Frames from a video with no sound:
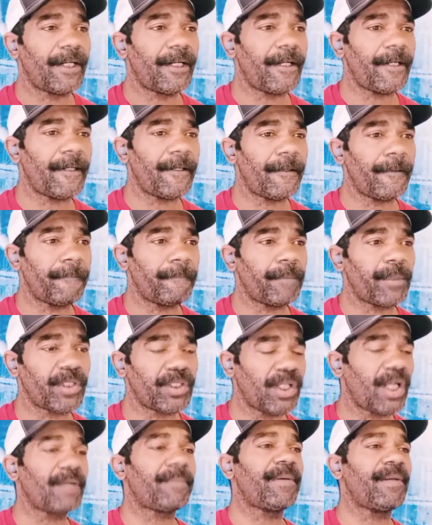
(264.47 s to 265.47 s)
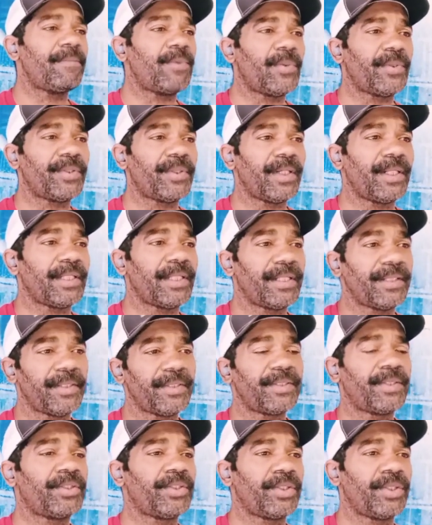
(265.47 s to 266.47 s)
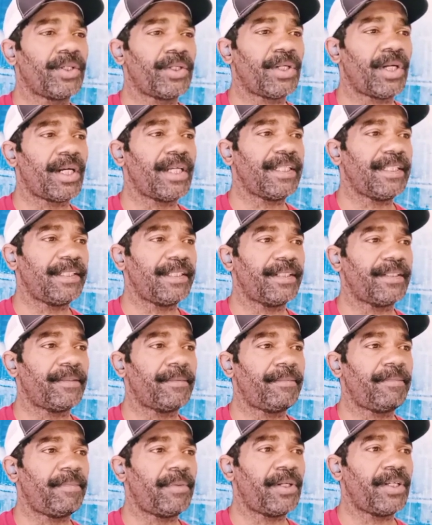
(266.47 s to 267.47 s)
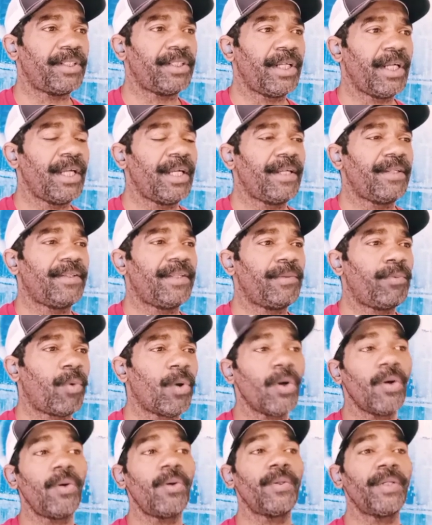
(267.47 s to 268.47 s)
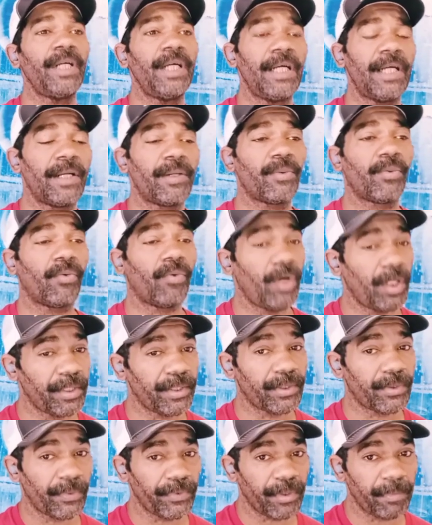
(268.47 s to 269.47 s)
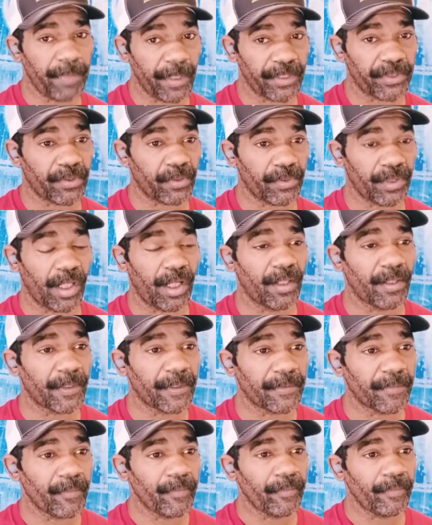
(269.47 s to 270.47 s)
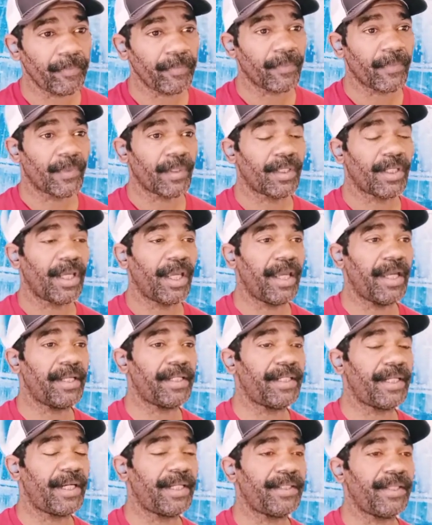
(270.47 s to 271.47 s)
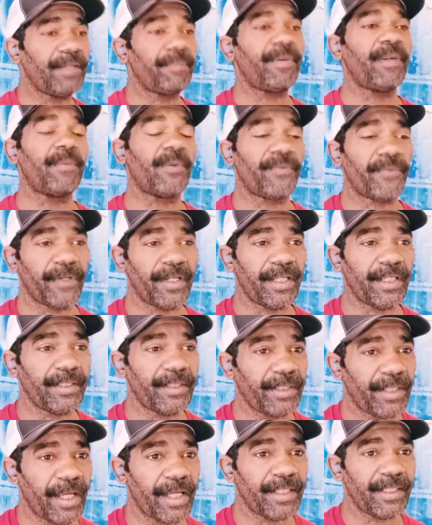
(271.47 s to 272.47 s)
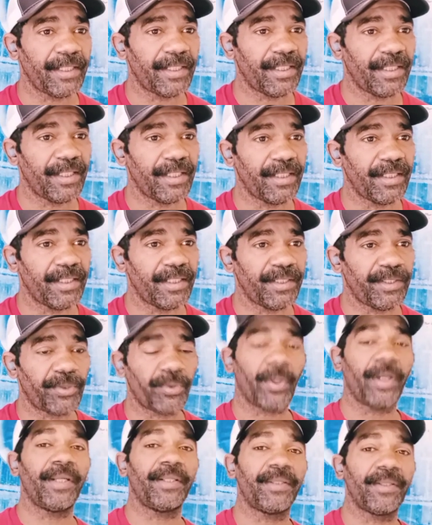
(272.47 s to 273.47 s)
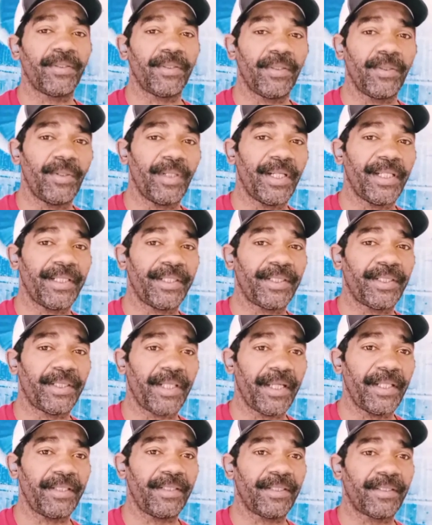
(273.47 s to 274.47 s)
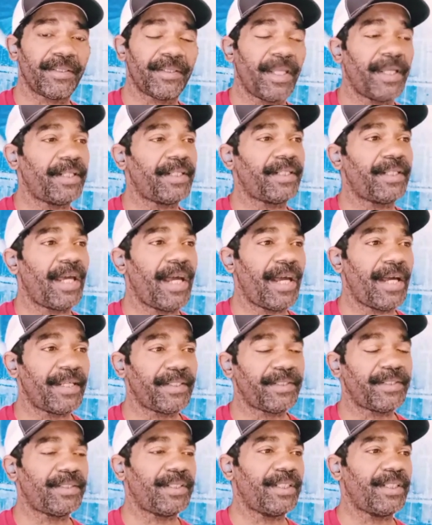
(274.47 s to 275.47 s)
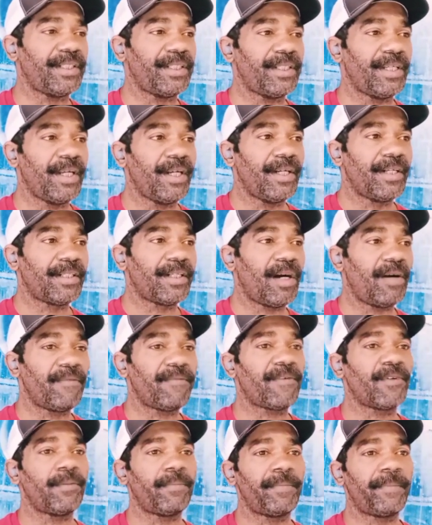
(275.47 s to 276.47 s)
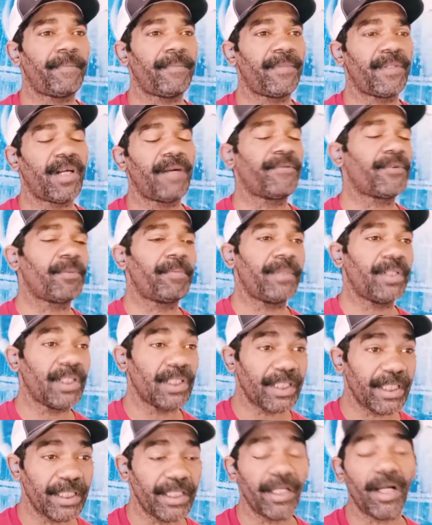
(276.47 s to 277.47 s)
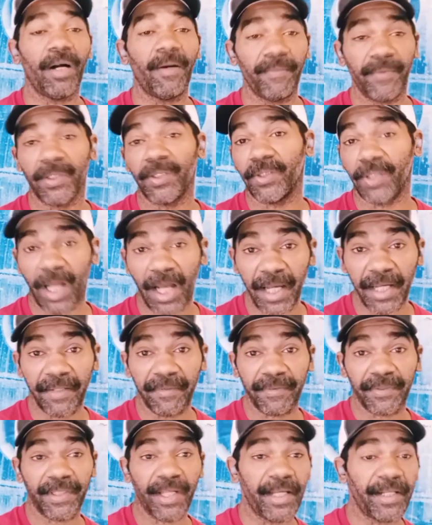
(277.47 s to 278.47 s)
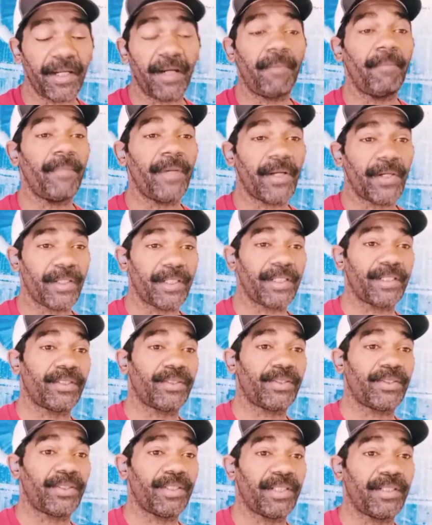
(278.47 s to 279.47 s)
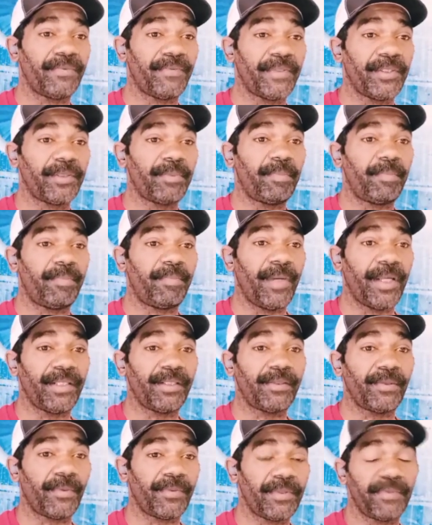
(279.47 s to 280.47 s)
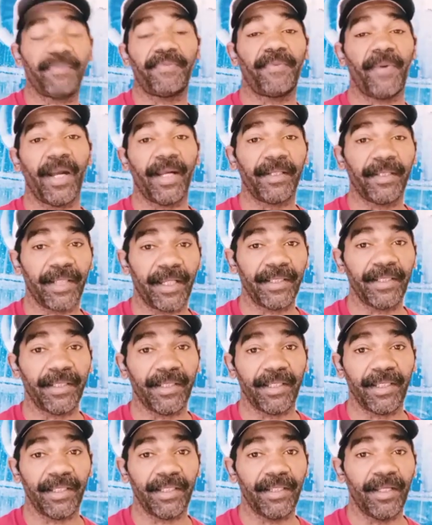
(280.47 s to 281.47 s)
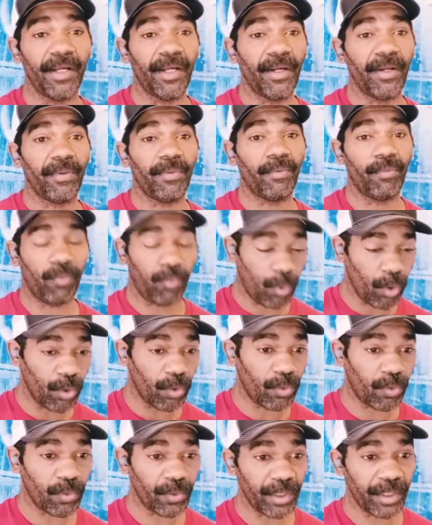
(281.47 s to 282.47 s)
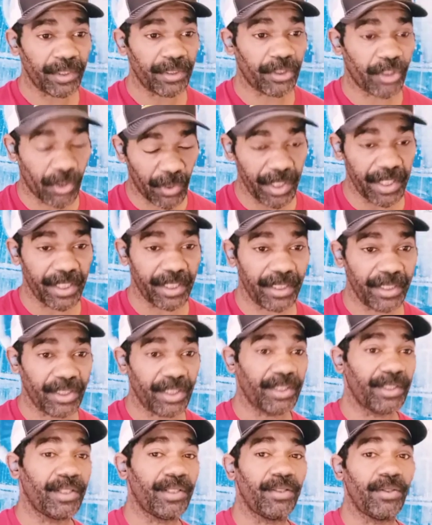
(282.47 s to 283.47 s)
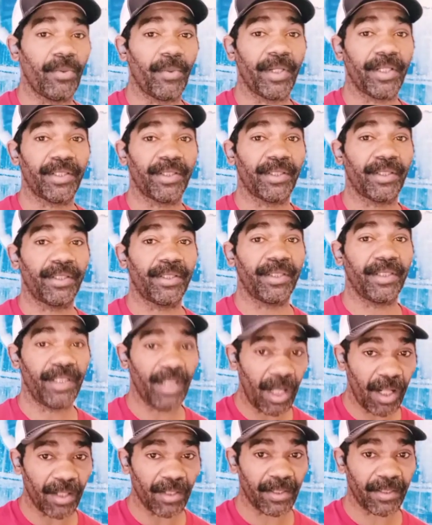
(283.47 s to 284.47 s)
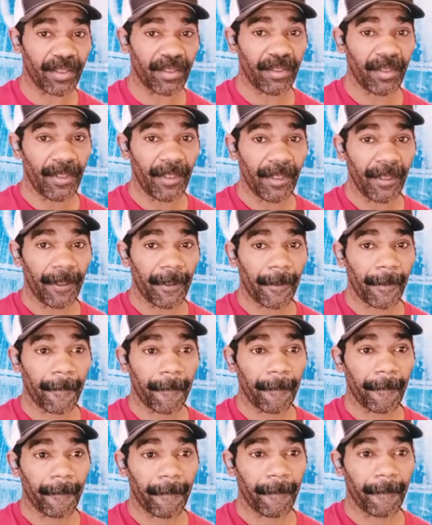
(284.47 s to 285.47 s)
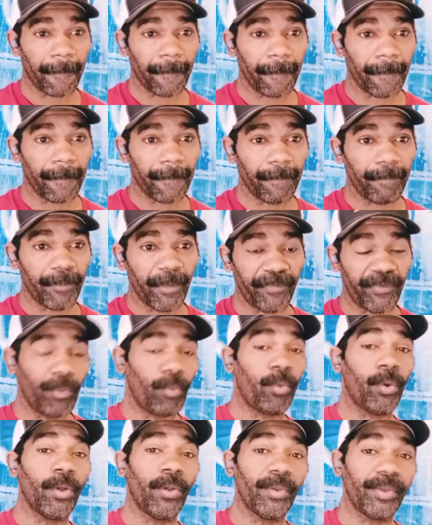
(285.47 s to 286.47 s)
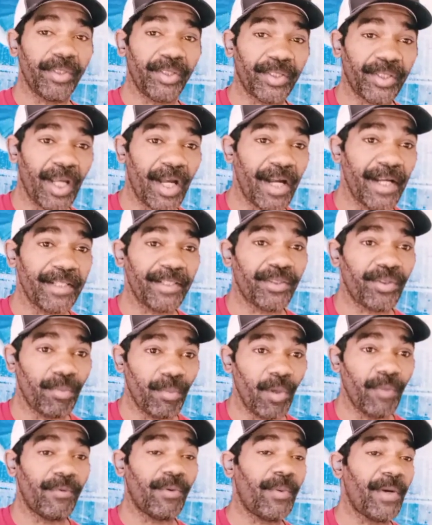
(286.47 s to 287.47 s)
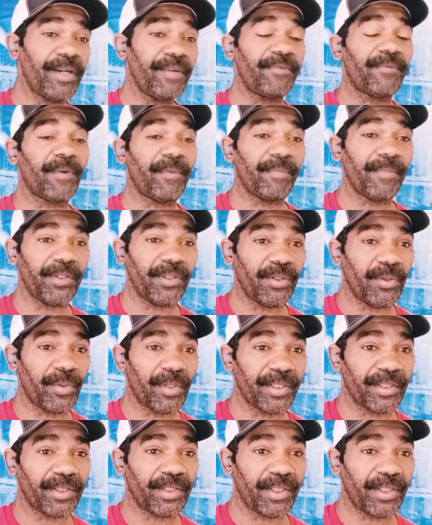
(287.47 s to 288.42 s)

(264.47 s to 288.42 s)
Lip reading: But a lot of people would think that this is a good idea. But the world runs on the petrodollar. And I think people forget that the strength of the United States, that it has the comfortability of the lives that Americans live, is based on the fact that the world trades in the U.S. dollar. If the world decides to move away from the U.S.